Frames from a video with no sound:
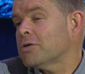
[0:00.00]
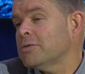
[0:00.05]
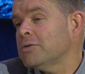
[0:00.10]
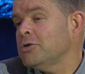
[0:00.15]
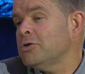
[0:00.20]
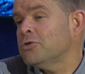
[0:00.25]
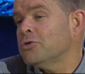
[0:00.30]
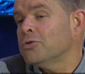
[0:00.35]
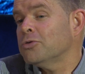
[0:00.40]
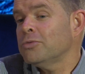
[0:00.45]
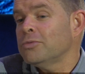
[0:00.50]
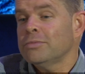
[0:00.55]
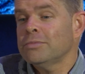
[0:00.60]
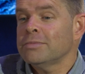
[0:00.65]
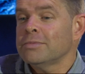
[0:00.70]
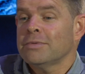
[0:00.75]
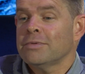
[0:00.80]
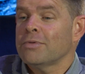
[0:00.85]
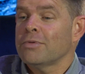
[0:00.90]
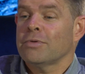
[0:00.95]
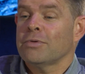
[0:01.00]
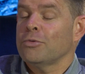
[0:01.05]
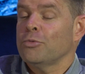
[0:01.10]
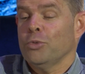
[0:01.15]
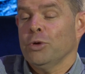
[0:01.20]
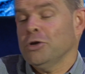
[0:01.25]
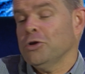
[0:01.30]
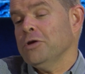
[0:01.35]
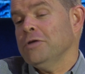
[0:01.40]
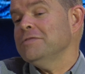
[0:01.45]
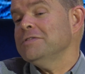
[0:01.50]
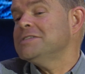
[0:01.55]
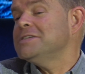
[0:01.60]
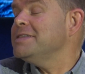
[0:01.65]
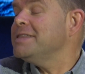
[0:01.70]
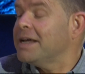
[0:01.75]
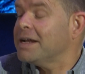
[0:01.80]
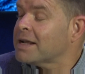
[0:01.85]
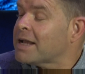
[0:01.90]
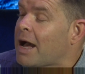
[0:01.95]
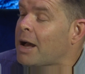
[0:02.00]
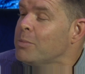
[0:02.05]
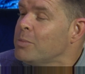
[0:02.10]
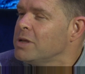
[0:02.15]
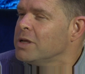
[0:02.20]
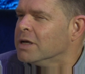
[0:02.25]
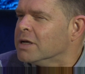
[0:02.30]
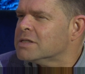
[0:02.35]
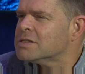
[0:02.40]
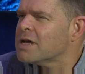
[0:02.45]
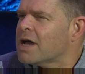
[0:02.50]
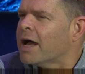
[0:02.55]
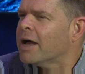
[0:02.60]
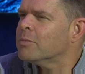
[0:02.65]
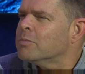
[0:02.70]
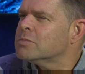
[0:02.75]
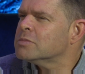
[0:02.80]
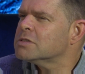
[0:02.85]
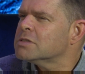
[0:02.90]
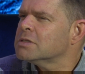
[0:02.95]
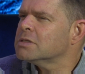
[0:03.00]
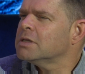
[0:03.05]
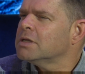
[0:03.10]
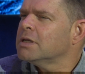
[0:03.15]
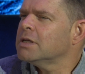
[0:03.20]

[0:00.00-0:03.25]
we don't even see that coming at times.